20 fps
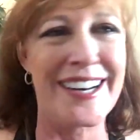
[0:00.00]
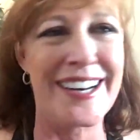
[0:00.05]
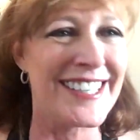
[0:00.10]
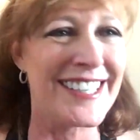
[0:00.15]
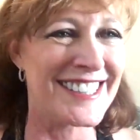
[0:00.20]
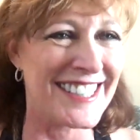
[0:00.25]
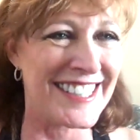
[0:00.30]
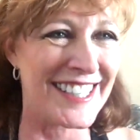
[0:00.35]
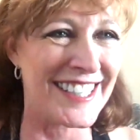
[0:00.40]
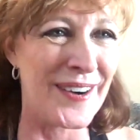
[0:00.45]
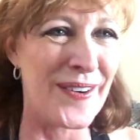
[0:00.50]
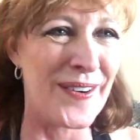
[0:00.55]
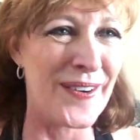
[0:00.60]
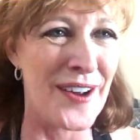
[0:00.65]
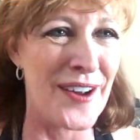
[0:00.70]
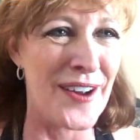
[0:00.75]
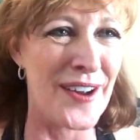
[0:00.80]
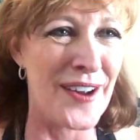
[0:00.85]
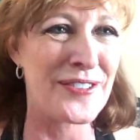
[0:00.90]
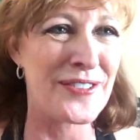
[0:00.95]
I want it
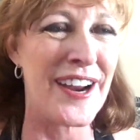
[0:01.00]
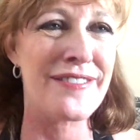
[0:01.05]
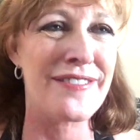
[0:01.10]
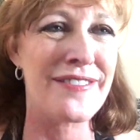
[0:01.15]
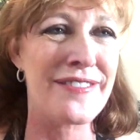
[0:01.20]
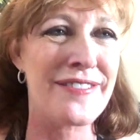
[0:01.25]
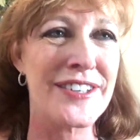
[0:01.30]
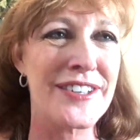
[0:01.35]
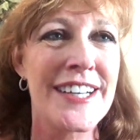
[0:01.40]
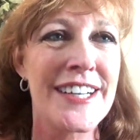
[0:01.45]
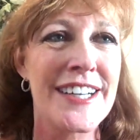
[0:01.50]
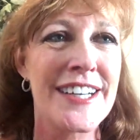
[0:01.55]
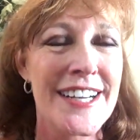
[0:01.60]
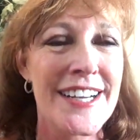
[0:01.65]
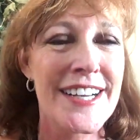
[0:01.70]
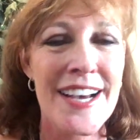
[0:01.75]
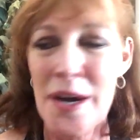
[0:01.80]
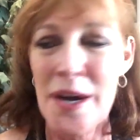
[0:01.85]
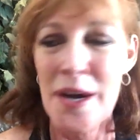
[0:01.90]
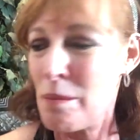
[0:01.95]
to go on
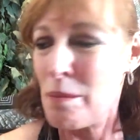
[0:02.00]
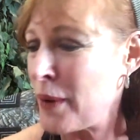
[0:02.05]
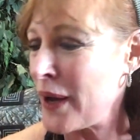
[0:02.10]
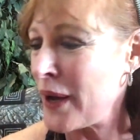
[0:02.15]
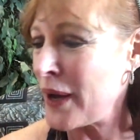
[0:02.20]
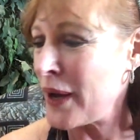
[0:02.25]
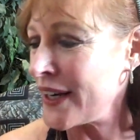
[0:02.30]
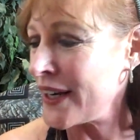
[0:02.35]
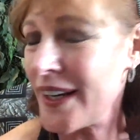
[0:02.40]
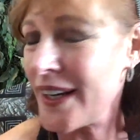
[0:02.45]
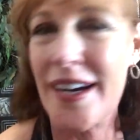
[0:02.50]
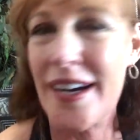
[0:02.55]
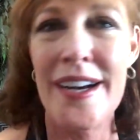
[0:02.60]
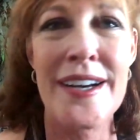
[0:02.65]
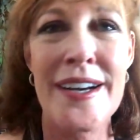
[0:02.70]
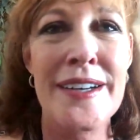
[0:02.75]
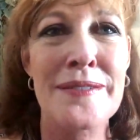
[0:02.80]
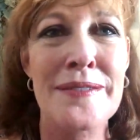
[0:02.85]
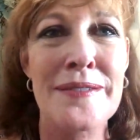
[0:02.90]
forever. But